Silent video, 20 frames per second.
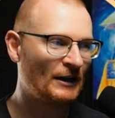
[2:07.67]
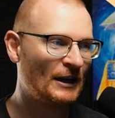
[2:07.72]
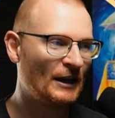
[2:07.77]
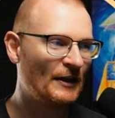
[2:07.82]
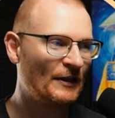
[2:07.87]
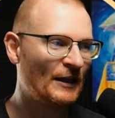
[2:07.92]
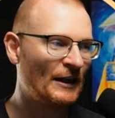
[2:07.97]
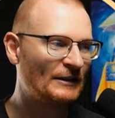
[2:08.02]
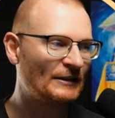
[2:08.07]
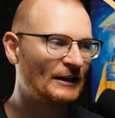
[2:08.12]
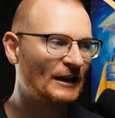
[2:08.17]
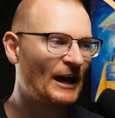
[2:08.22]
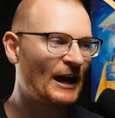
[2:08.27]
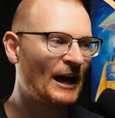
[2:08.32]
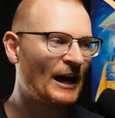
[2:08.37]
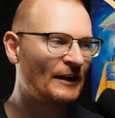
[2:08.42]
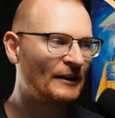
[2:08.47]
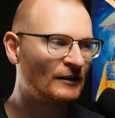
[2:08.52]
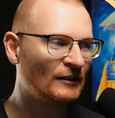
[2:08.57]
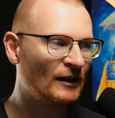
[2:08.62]
That's
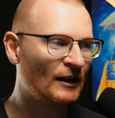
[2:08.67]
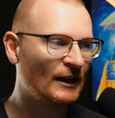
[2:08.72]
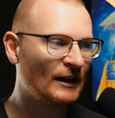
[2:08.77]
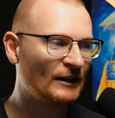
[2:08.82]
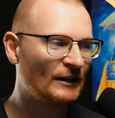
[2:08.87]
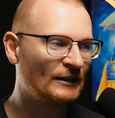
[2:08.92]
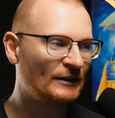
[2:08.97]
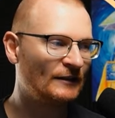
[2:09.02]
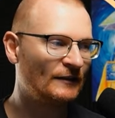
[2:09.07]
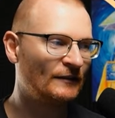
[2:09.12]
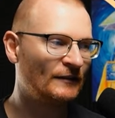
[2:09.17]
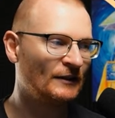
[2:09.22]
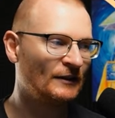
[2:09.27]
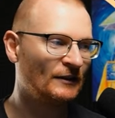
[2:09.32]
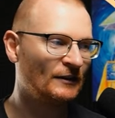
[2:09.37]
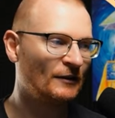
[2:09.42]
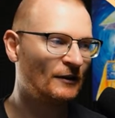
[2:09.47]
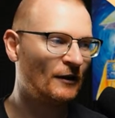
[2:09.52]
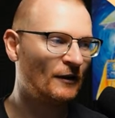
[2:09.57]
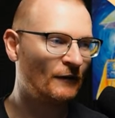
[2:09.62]
unlikely to
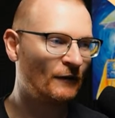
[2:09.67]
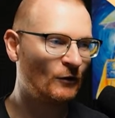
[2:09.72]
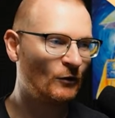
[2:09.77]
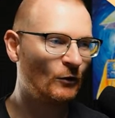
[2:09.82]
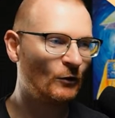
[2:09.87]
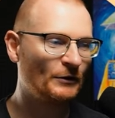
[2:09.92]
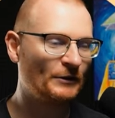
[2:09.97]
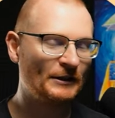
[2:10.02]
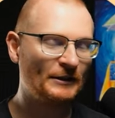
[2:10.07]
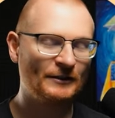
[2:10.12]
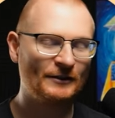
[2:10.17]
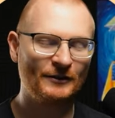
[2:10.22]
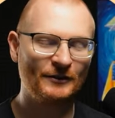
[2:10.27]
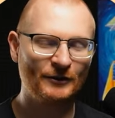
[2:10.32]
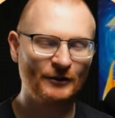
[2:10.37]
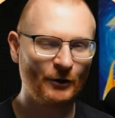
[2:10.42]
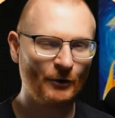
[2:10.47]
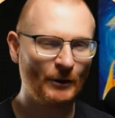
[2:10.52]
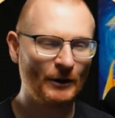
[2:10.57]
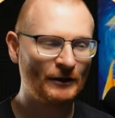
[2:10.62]
fill. Of course, it's
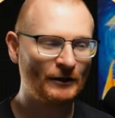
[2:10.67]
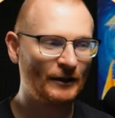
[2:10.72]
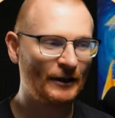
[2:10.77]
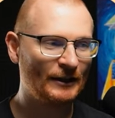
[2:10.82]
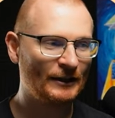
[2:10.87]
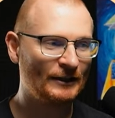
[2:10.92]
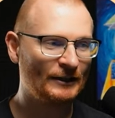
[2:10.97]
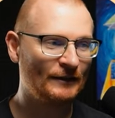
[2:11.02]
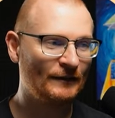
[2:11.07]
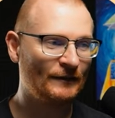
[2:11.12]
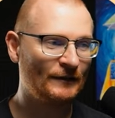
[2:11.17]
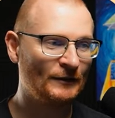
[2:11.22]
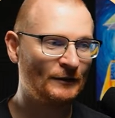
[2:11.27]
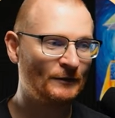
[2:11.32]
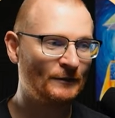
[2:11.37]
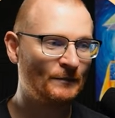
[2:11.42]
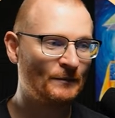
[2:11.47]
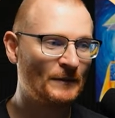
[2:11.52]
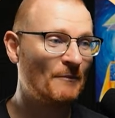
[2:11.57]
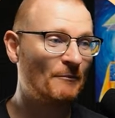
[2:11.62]
so unlikely to fill,
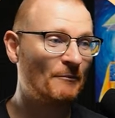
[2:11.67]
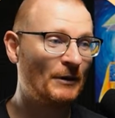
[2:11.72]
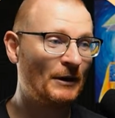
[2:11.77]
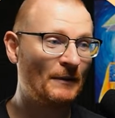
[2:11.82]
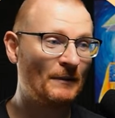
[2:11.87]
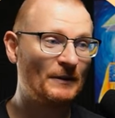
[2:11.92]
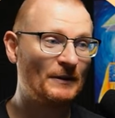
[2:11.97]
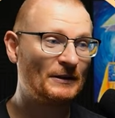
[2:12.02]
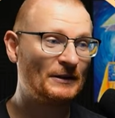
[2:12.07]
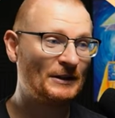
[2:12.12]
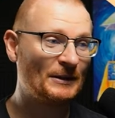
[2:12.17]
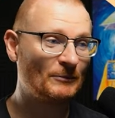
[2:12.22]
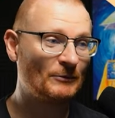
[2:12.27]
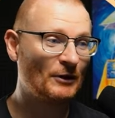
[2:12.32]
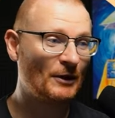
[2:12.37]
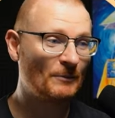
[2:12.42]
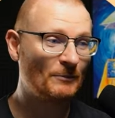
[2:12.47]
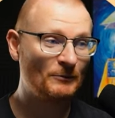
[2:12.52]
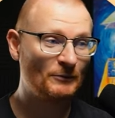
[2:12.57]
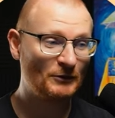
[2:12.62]
but
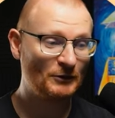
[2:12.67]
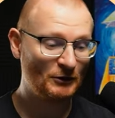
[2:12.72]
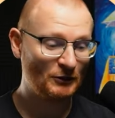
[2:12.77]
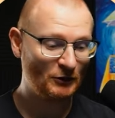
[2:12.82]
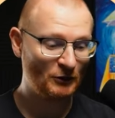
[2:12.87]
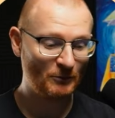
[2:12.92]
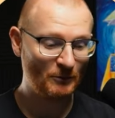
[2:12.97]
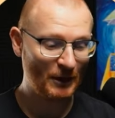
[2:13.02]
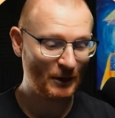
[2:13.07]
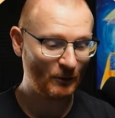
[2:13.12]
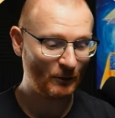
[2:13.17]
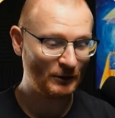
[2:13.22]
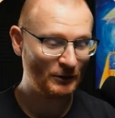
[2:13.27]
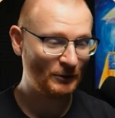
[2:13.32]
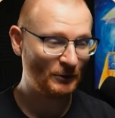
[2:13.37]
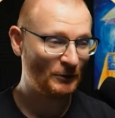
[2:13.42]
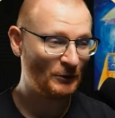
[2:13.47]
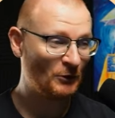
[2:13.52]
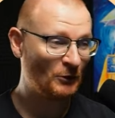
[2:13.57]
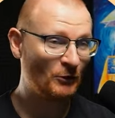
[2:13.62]
sometimes you may want to do
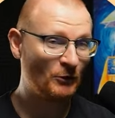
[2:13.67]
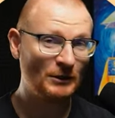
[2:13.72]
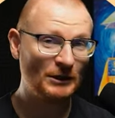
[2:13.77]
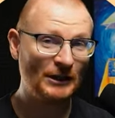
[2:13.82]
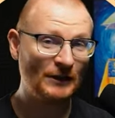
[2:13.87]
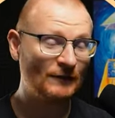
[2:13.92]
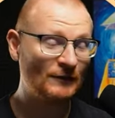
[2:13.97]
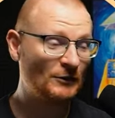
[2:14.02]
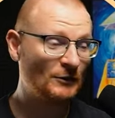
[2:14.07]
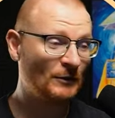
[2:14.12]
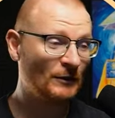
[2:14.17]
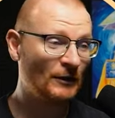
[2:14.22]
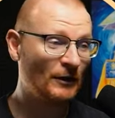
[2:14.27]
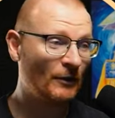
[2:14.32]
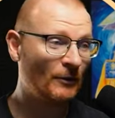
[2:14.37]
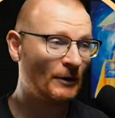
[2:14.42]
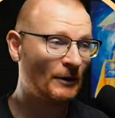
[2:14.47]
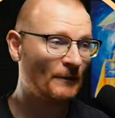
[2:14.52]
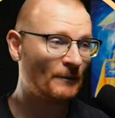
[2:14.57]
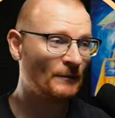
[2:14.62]
it. You could even do it
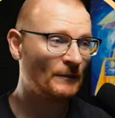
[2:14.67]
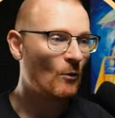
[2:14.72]
lower.